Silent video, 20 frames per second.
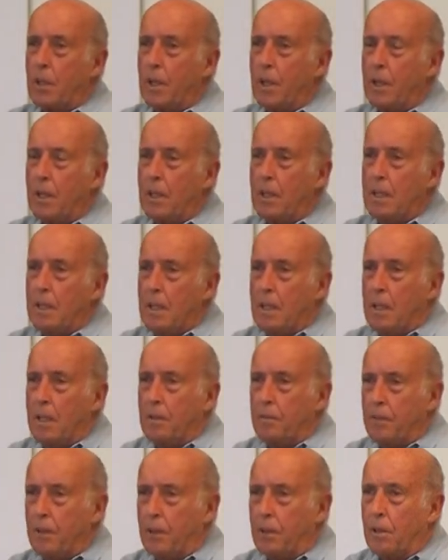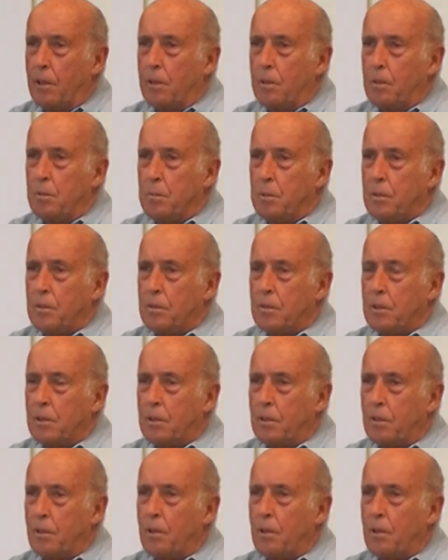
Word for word: And if you go to a museum,